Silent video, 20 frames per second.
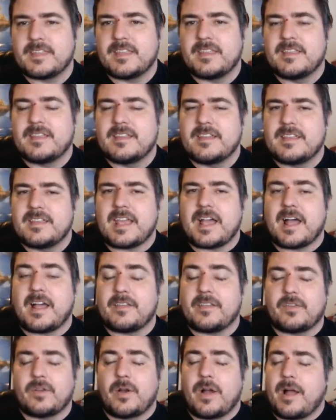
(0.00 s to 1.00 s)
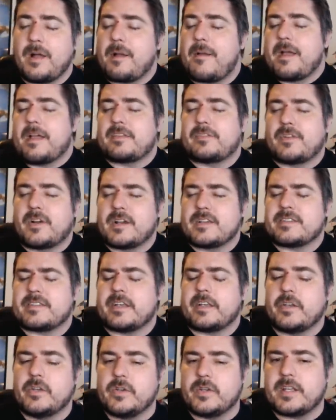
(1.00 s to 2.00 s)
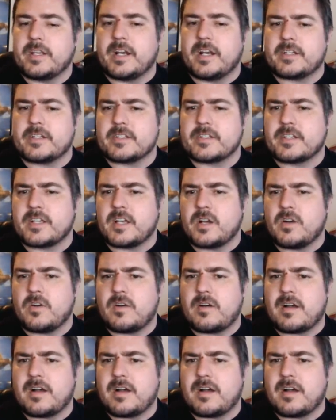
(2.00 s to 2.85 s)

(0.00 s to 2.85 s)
yeah. So as far as like new characters go,